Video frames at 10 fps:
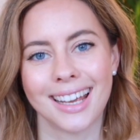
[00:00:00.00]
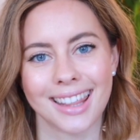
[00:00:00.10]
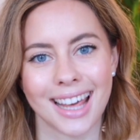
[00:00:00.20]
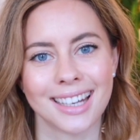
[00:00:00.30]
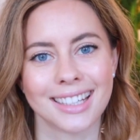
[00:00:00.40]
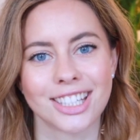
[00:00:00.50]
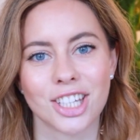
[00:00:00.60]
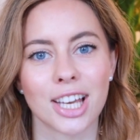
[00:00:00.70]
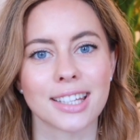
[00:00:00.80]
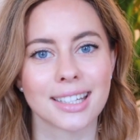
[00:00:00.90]
then
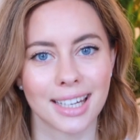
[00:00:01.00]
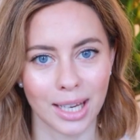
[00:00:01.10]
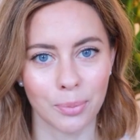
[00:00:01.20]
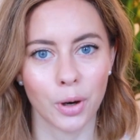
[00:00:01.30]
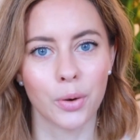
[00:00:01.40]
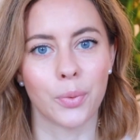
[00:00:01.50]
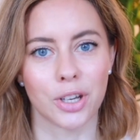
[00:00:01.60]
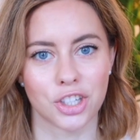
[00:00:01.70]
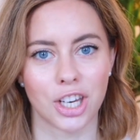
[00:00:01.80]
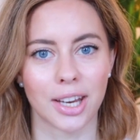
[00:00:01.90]
just keep on
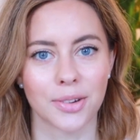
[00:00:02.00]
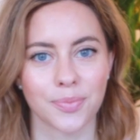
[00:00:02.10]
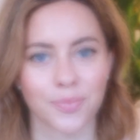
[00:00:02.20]
watching.